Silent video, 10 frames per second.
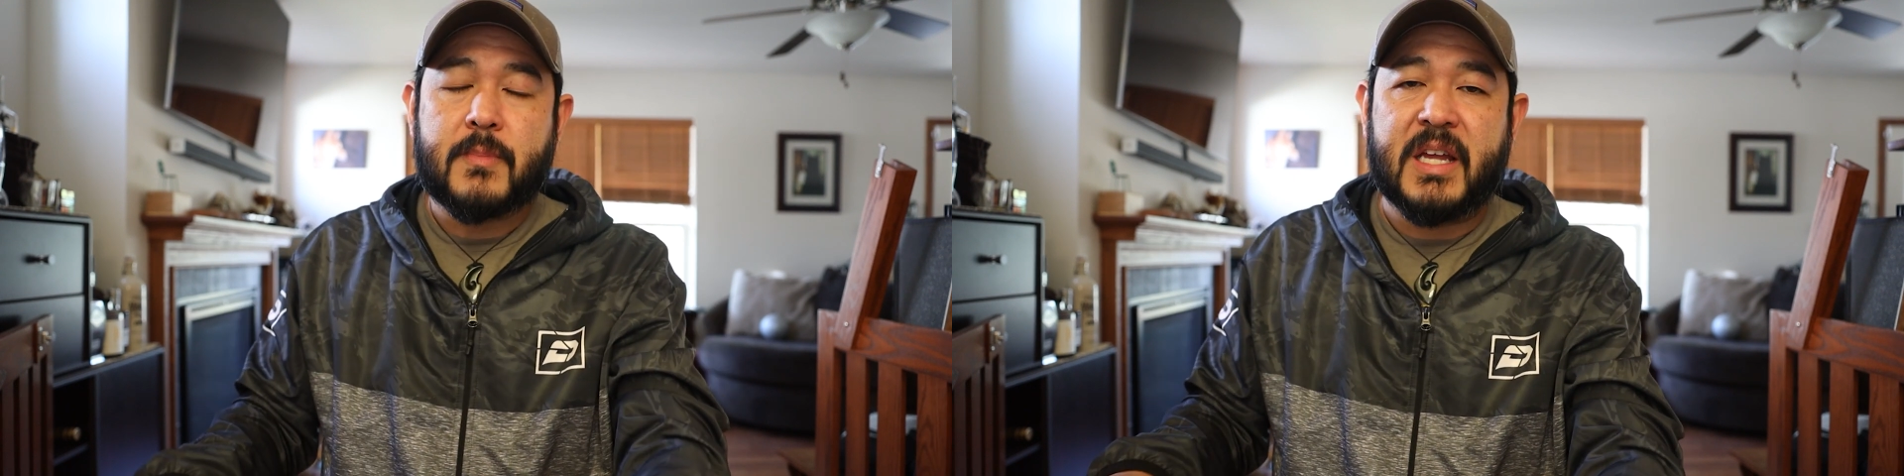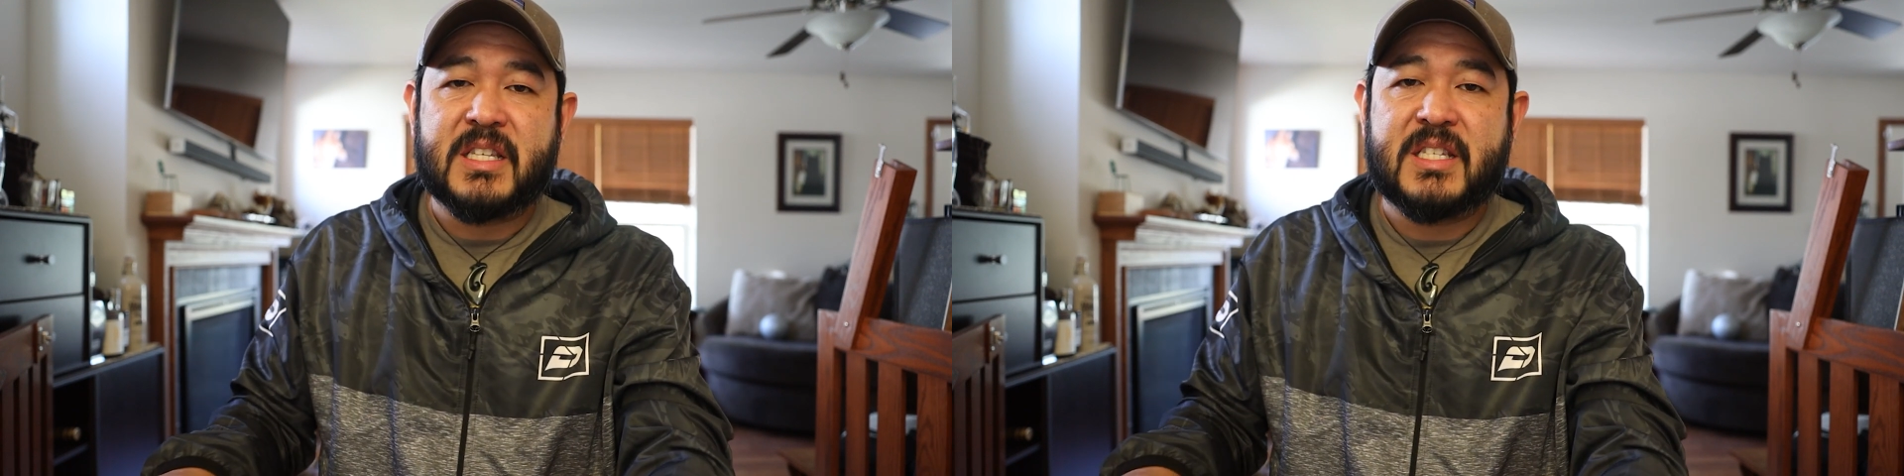
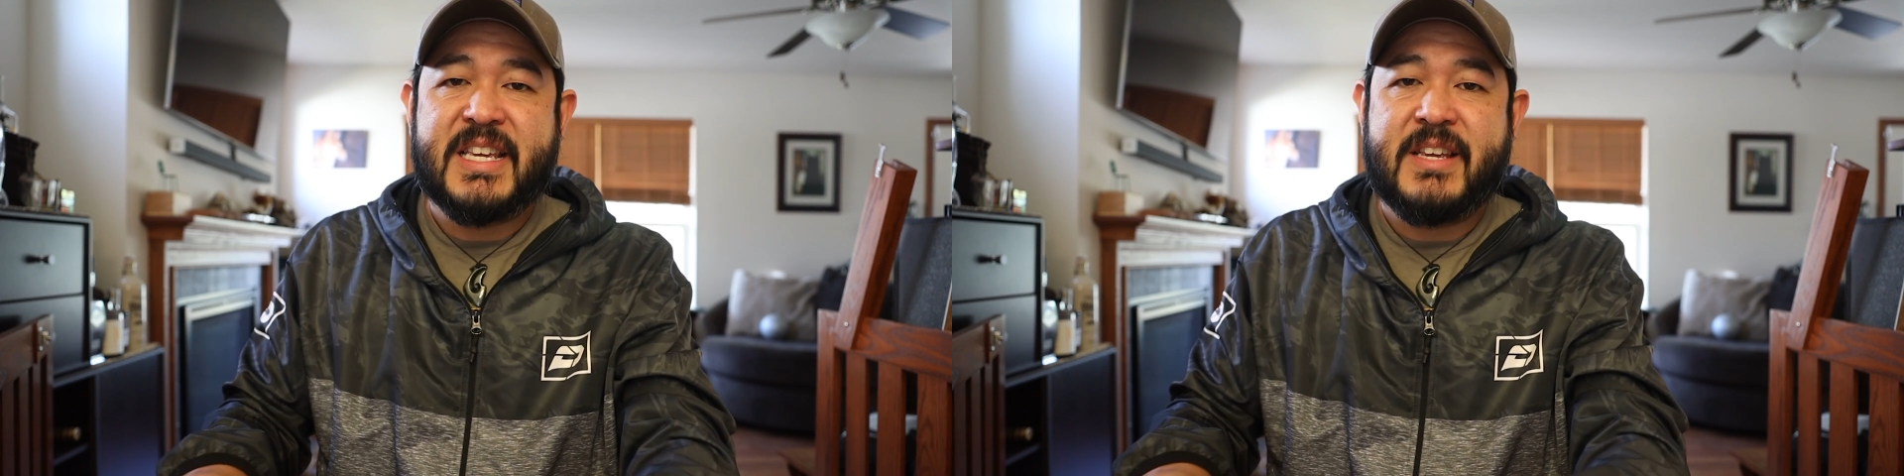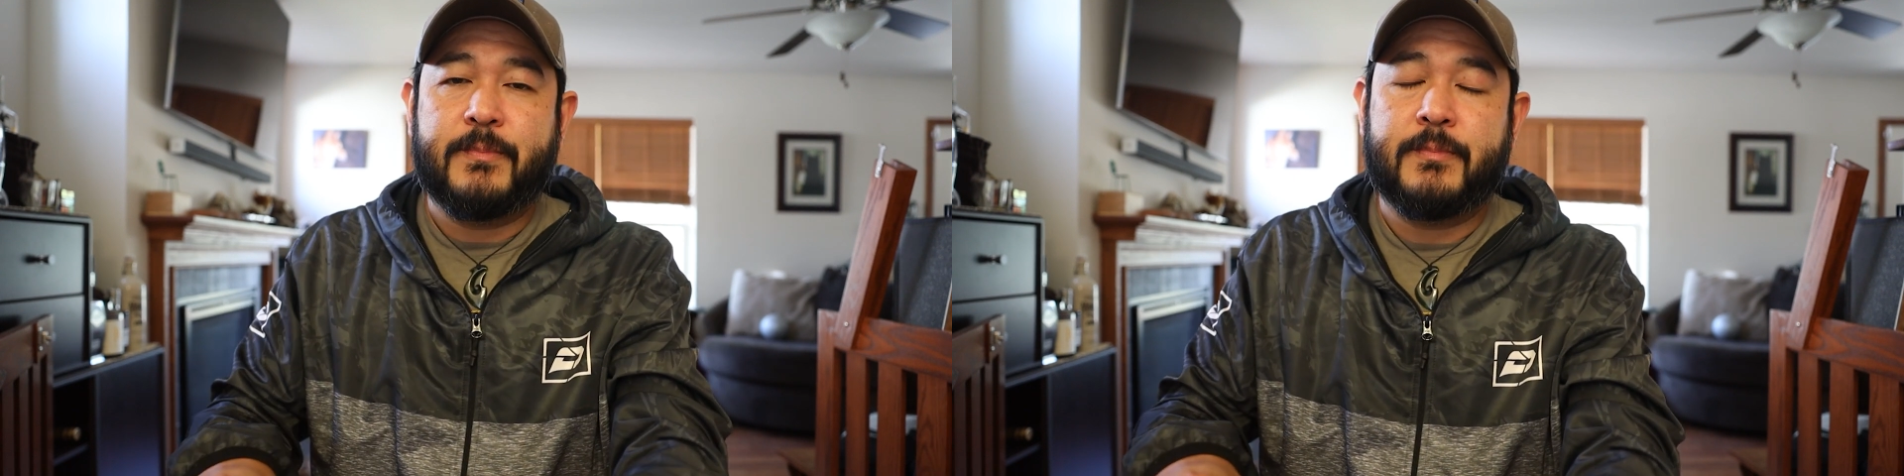It's
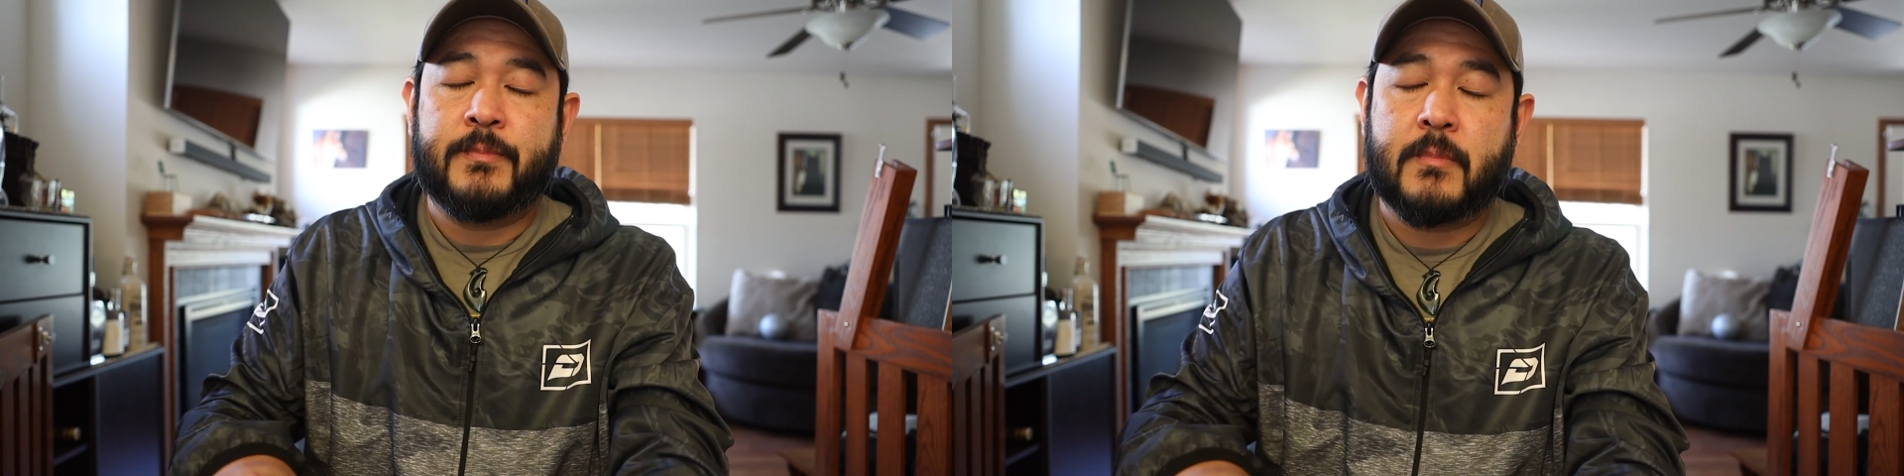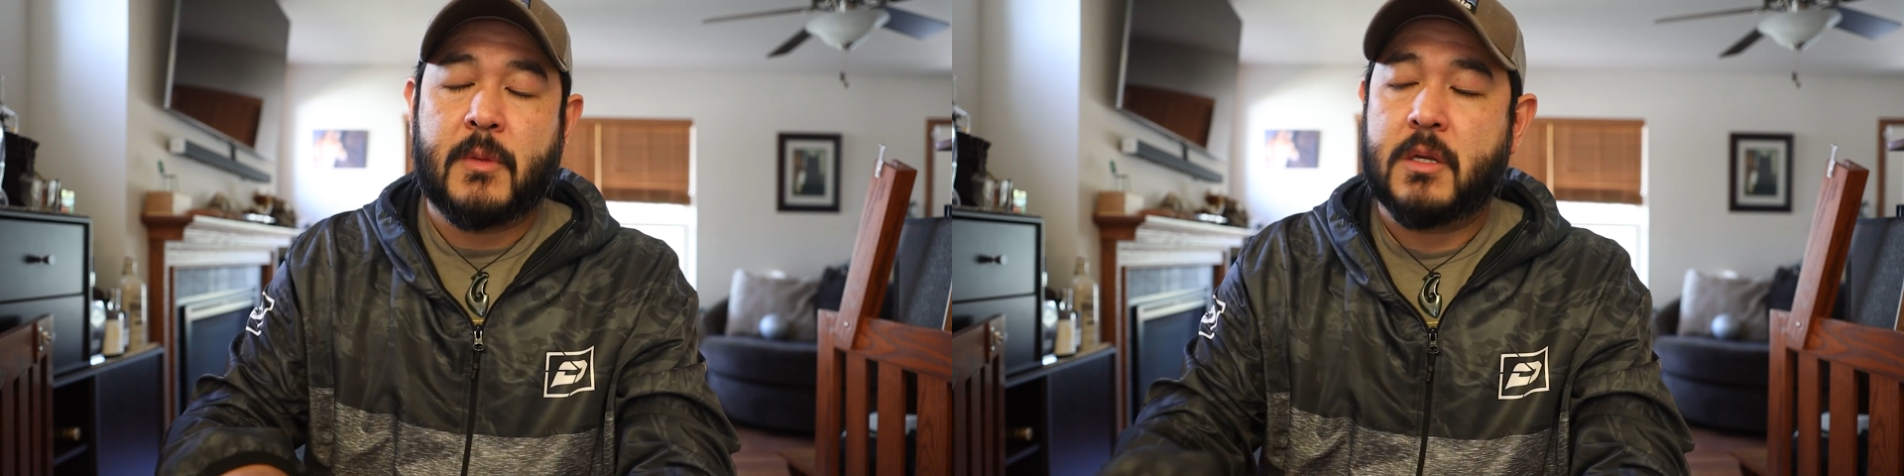tea.
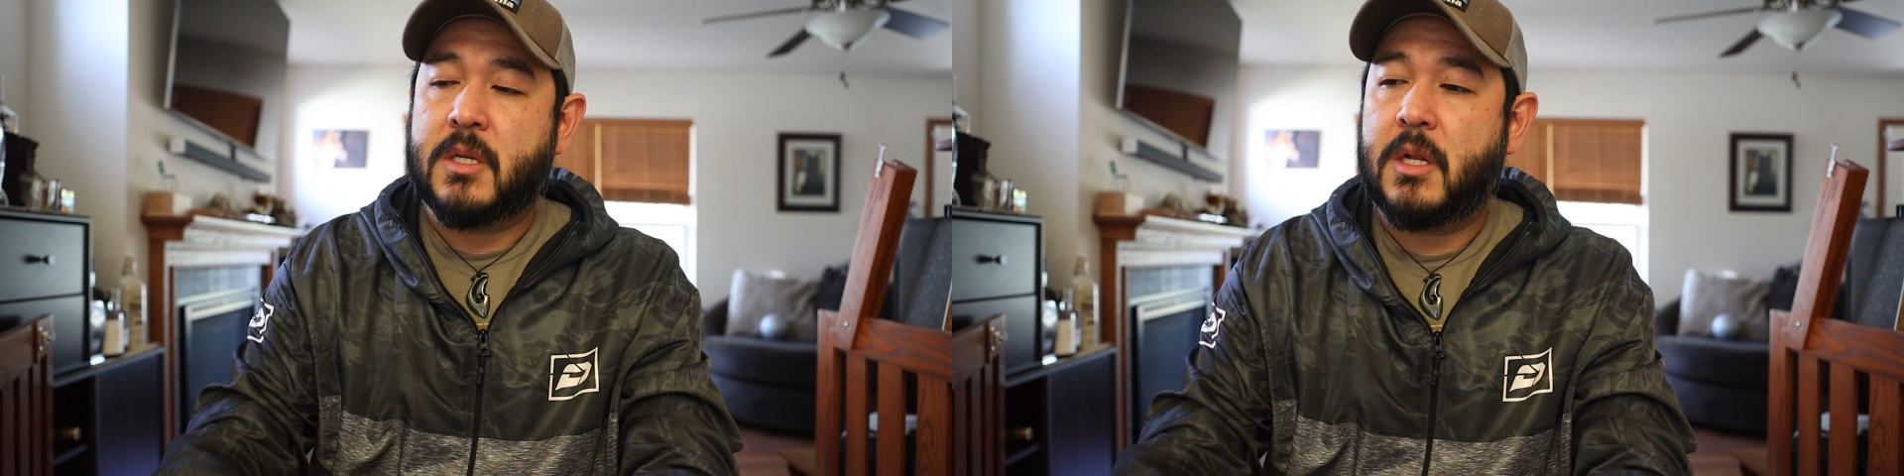I did